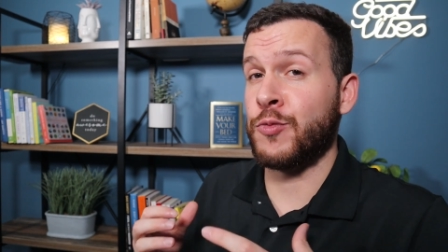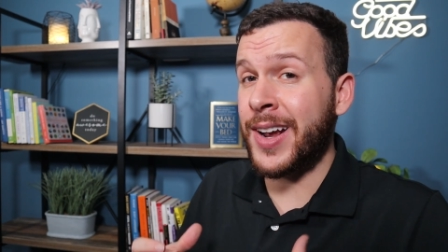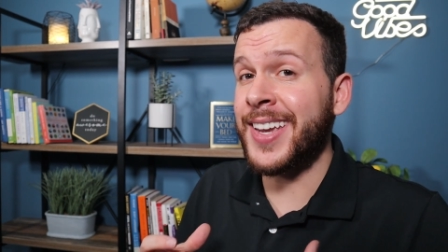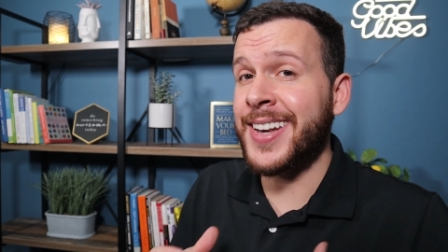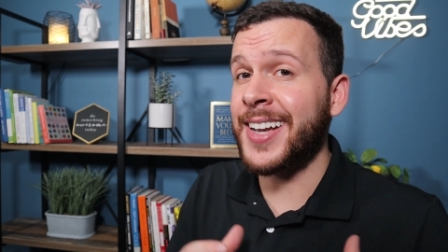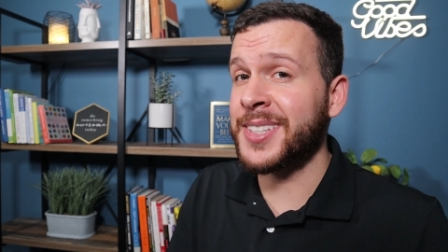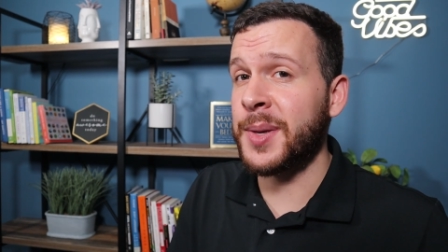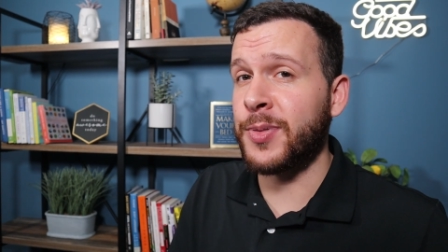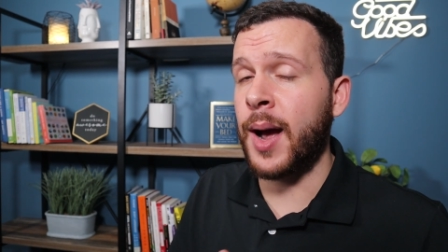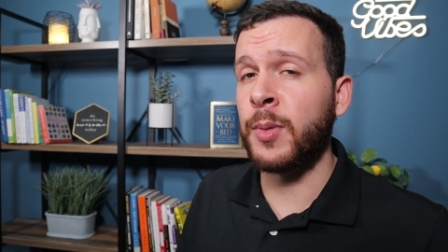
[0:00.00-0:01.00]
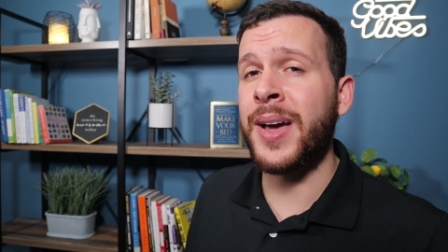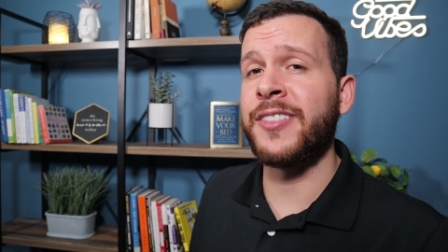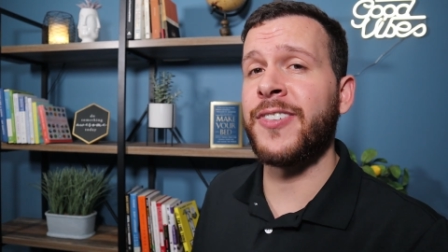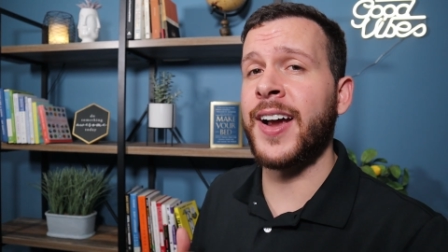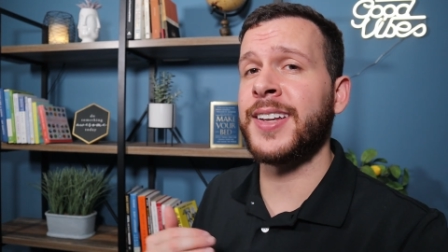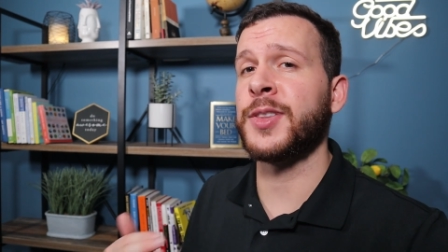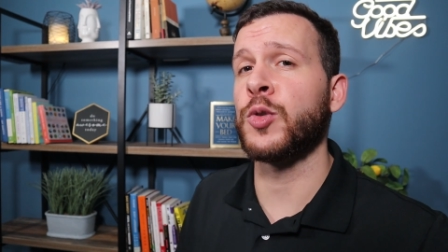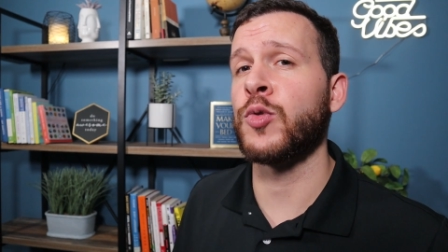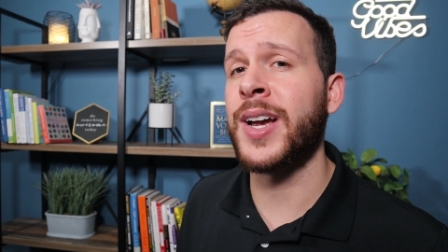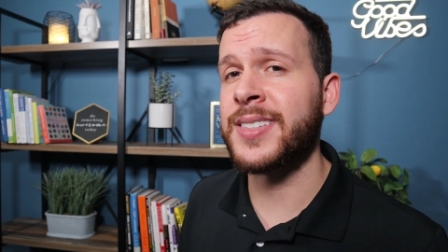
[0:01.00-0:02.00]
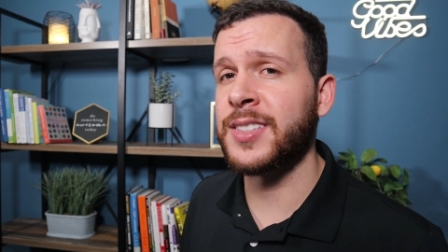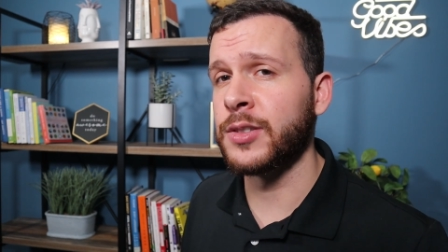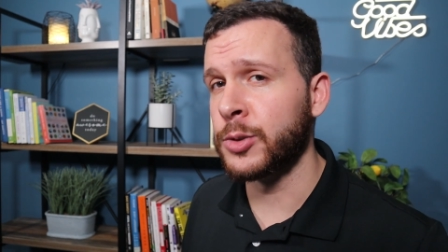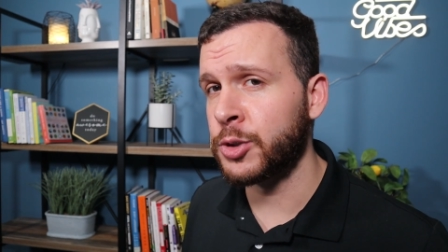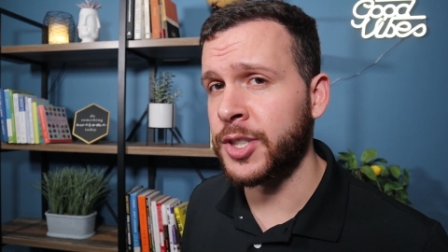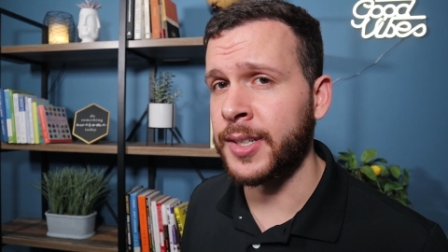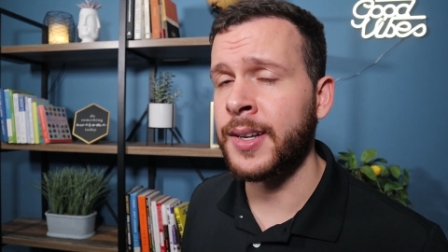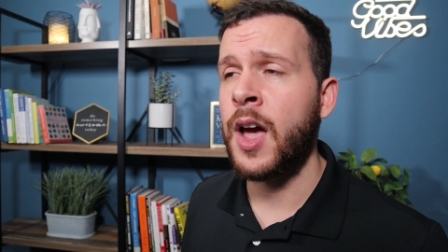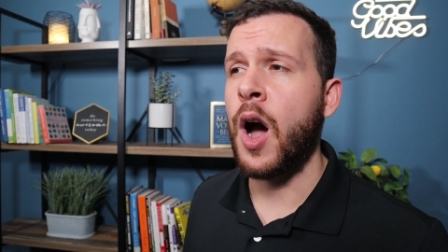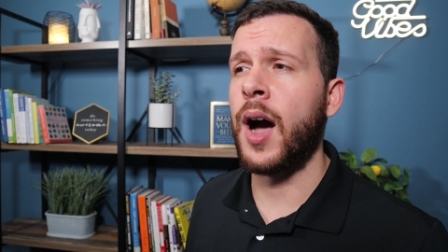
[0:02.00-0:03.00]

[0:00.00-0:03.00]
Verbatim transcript: recognizing the problem and finding the right solution,